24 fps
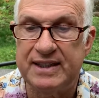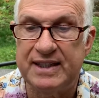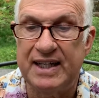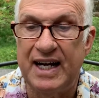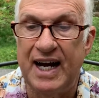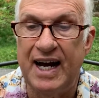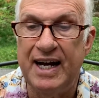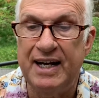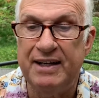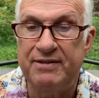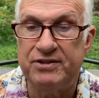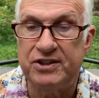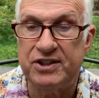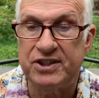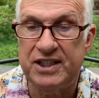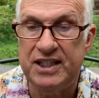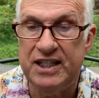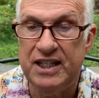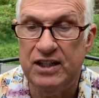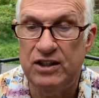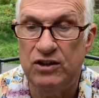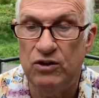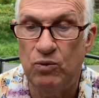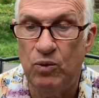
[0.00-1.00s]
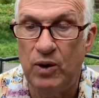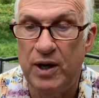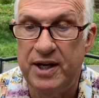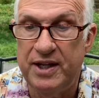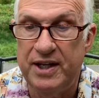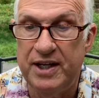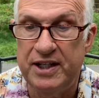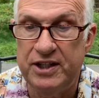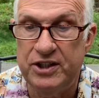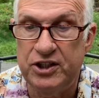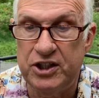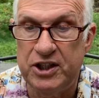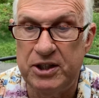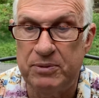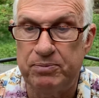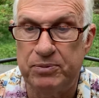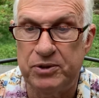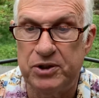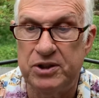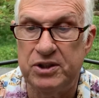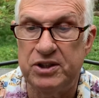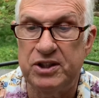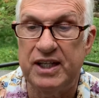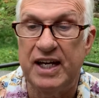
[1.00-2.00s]
and I have seen the way the
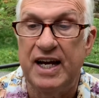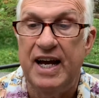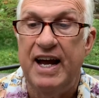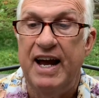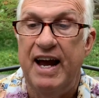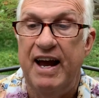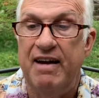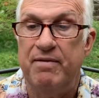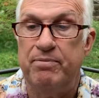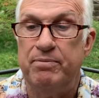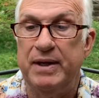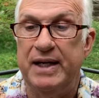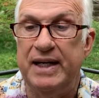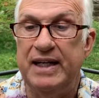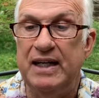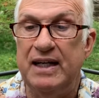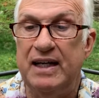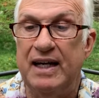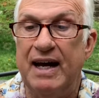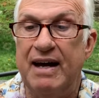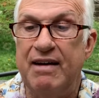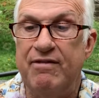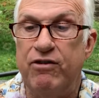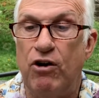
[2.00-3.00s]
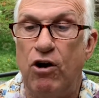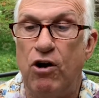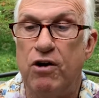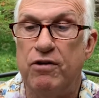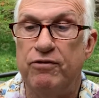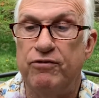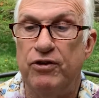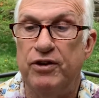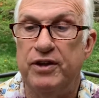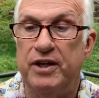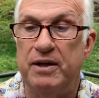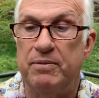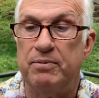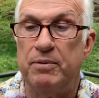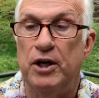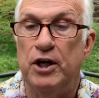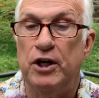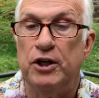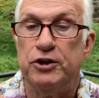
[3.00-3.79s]
Egyptians have made life hard for them.